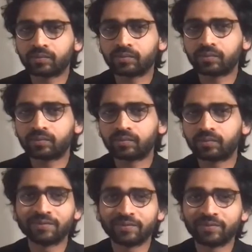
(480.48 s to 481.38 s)

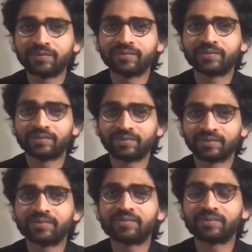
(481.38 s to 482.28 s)

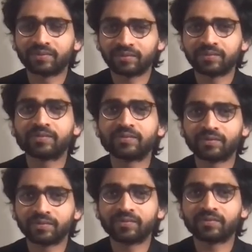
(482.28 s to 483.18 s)

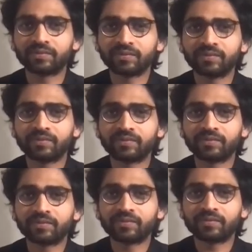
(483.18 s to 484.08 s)

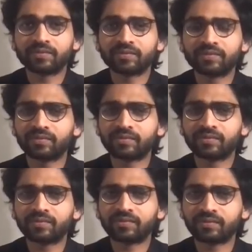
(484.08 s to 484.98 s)

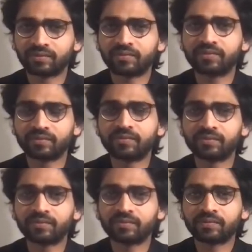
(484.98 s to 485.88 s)

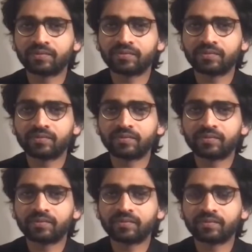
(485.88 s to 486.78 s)

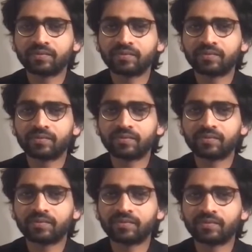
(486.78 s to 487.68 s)

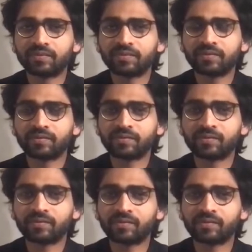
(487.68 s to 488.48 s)
(silent)